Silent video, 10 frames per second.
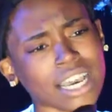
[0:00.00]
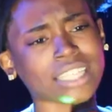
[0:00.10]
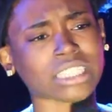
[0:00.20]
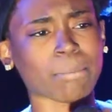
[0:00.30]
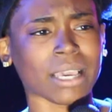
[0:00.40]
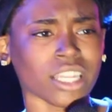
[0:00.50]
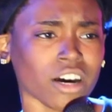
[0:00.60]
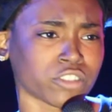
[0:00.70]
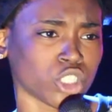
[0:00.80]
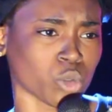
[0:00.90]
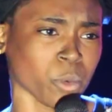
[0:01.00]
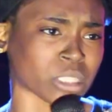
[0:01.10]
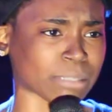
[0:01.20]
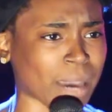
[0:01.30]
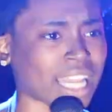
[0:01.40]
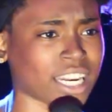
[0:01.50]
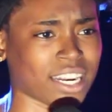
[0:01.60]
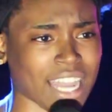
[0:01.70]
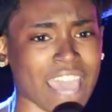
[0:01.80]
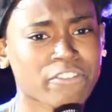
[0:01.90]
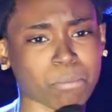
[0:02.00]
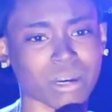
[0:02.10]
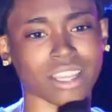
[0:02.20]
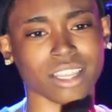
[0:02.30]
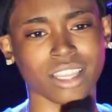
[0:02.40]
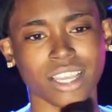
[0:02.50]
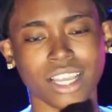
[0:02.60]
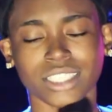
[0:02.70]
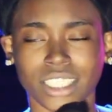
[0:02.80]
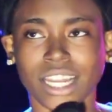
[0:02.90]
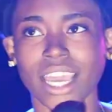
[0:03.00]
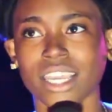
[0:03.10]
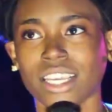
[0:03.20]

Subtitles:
times I made love to you. We were smiling and laughing, but tonight